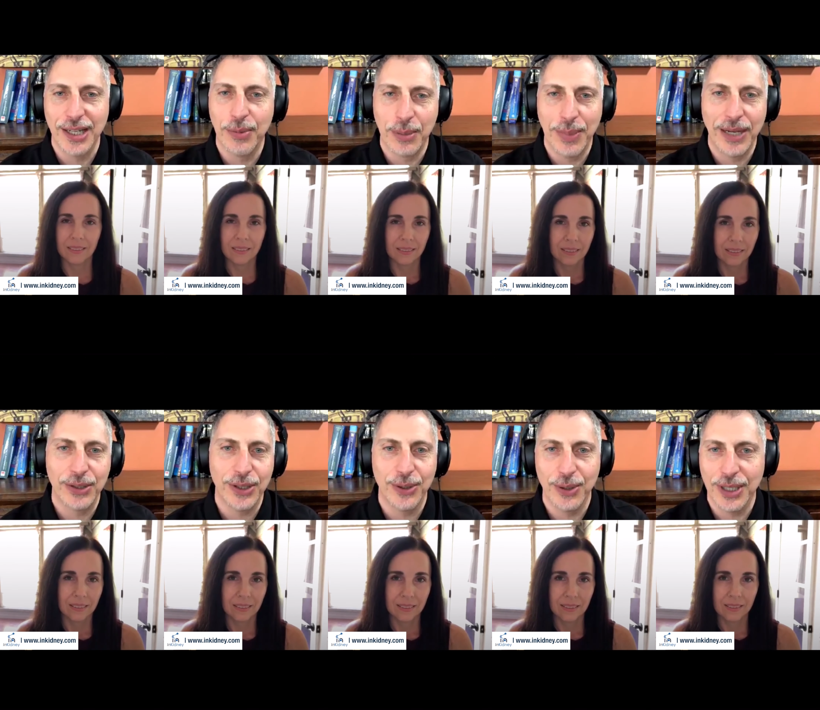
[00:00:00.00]
Speaker 1: us a little bit
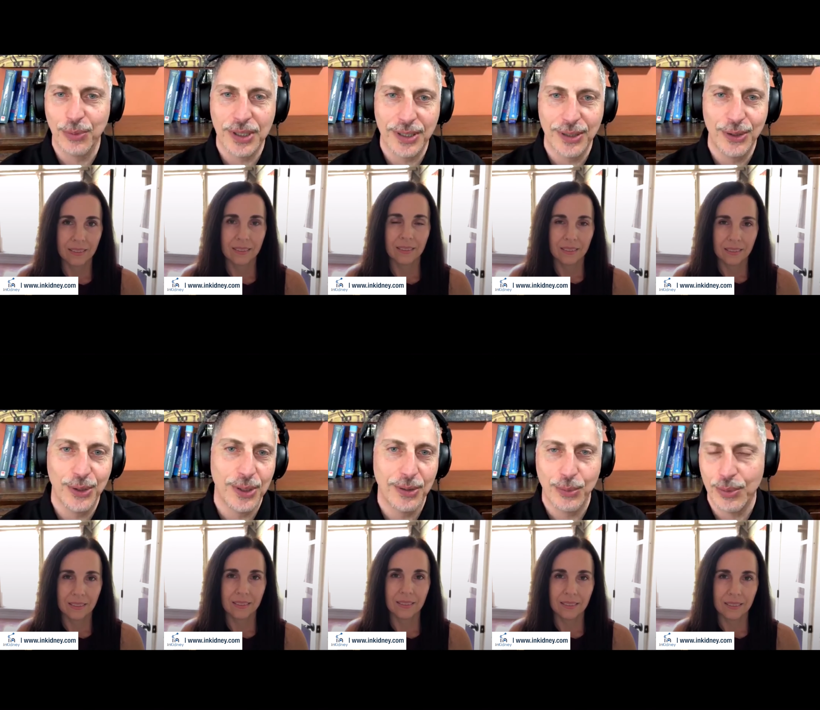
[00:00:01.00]
about you and what you
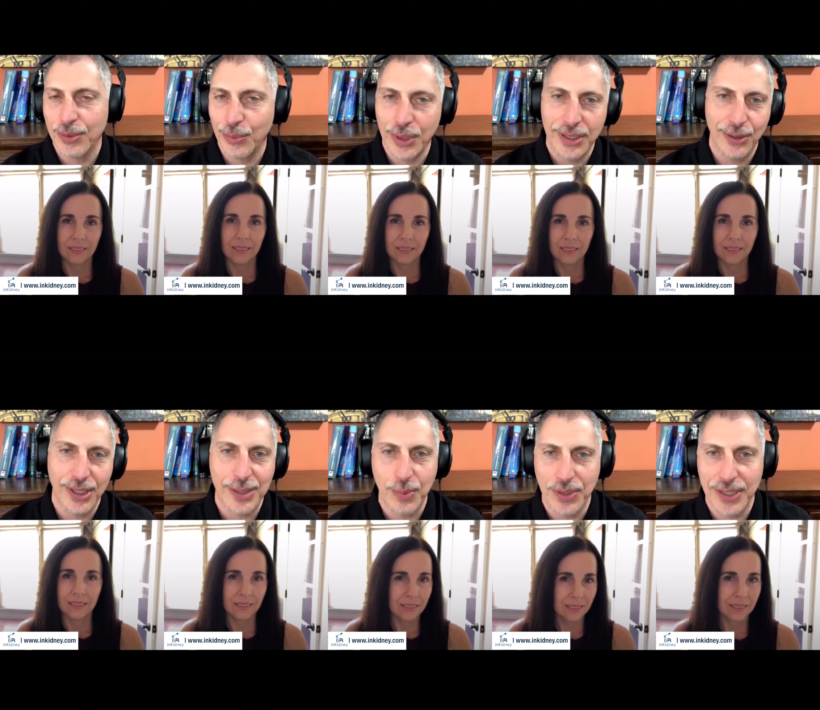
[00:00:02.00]
do and what your
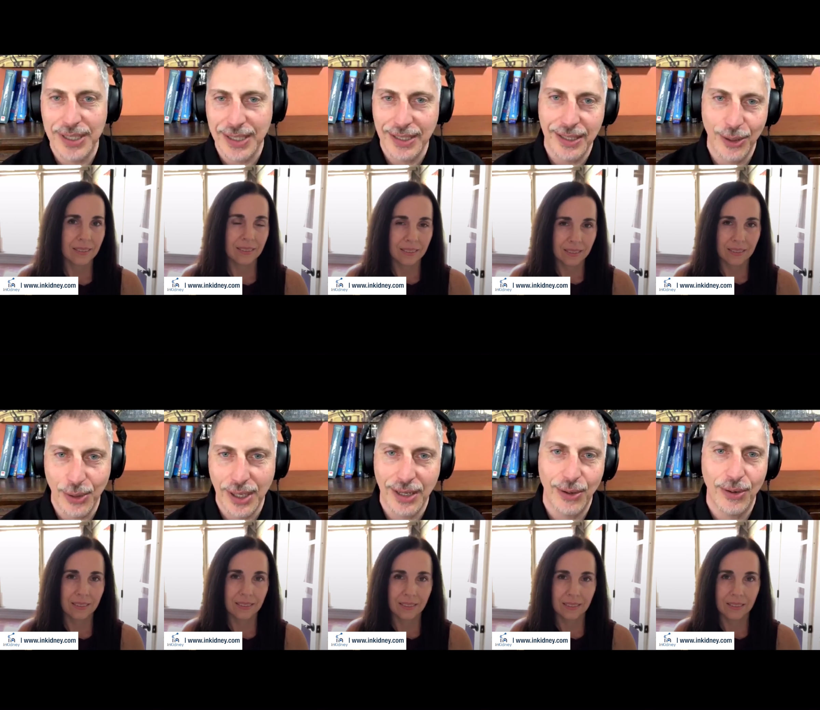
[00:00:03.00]
experience in
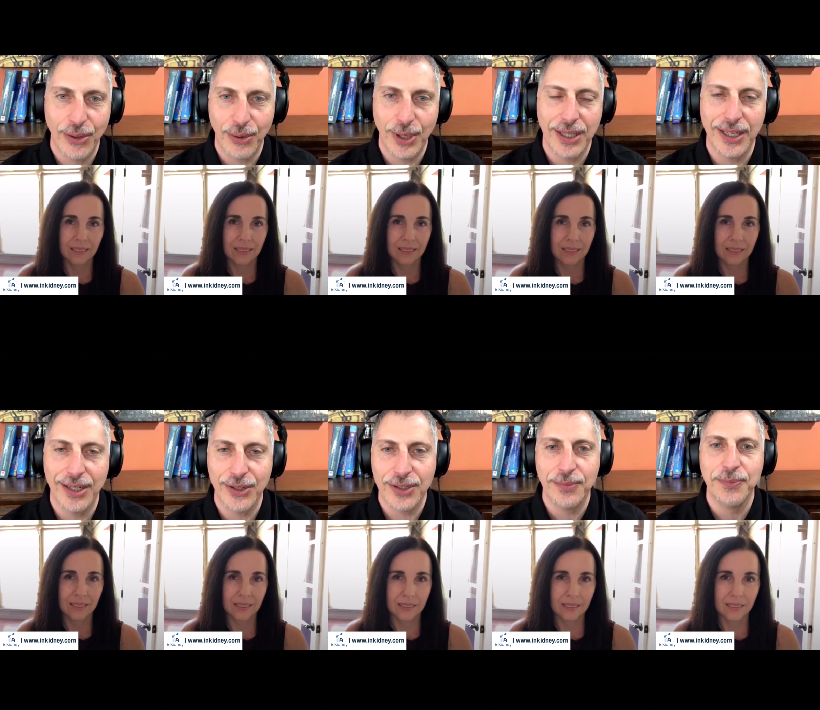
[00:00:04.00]
yoga all throughout the
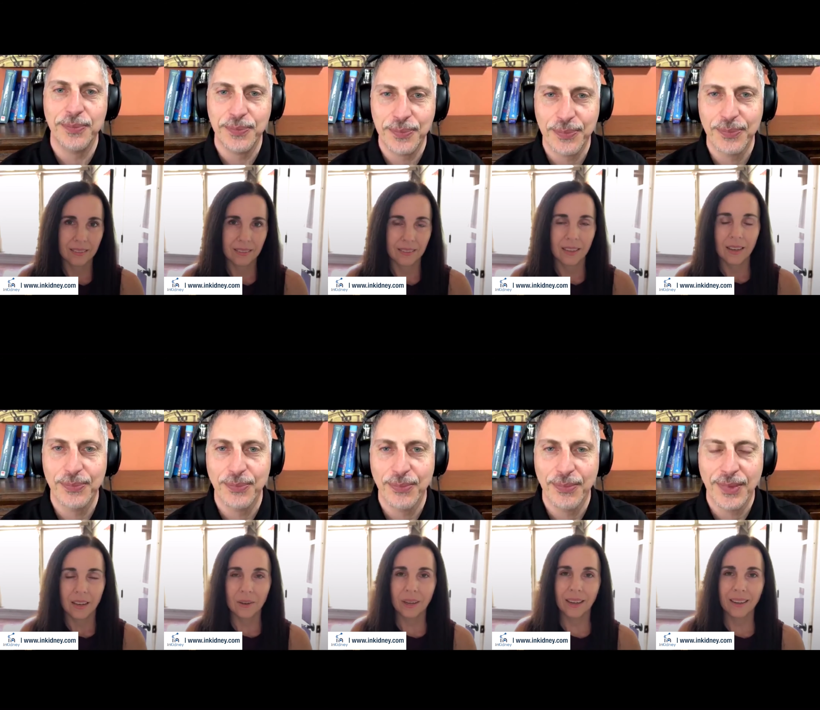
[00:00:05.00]
years.
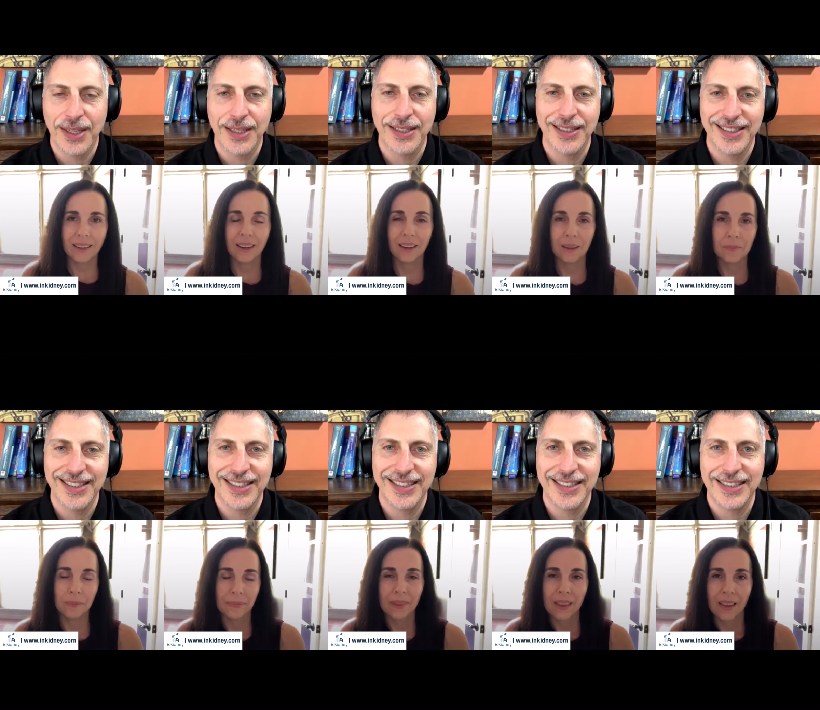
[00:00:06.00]
Speaker 2: Okay. Um,
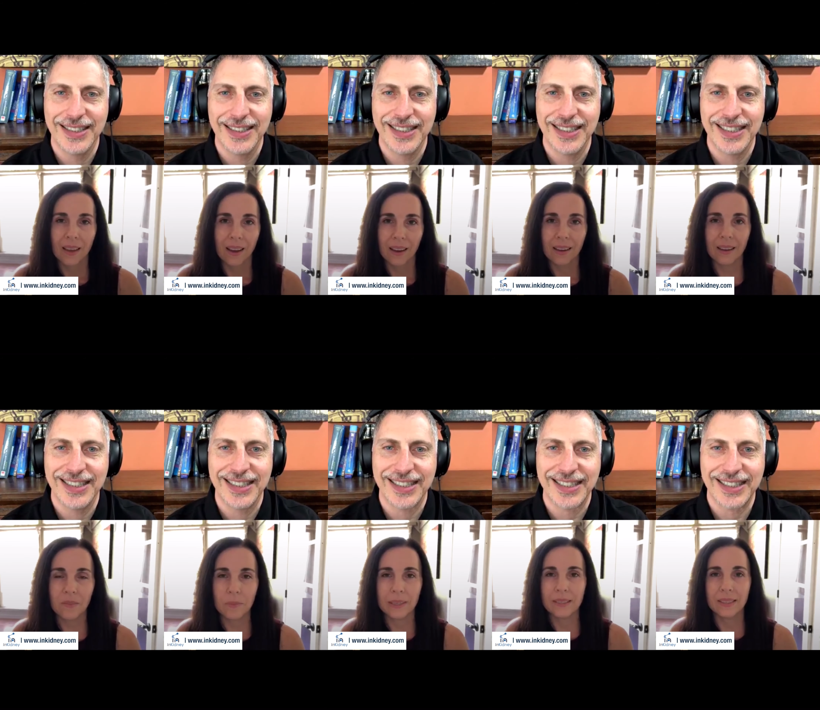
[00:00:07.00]
I
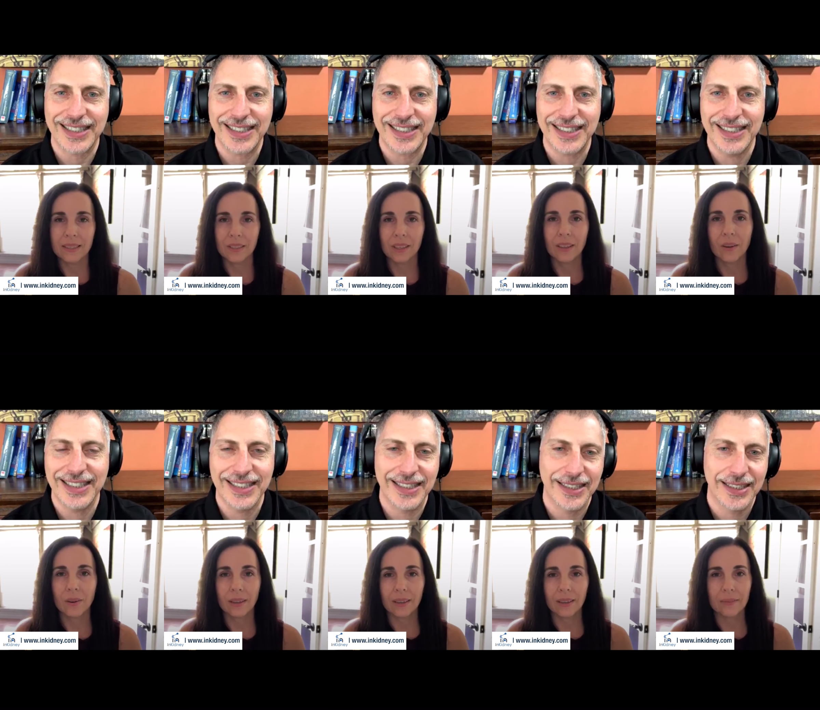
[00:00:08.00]
have been teaching
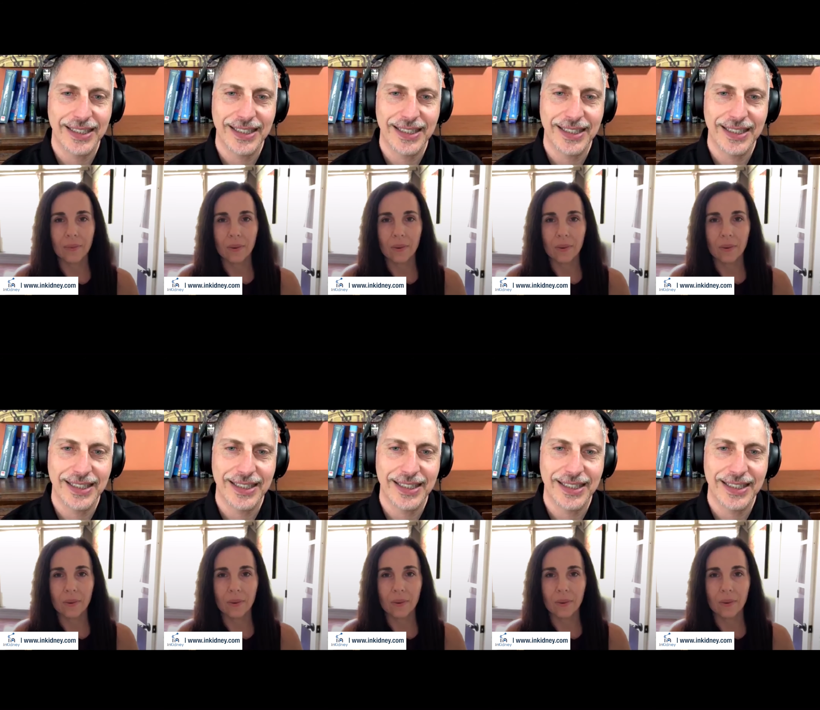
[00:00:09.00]
yoga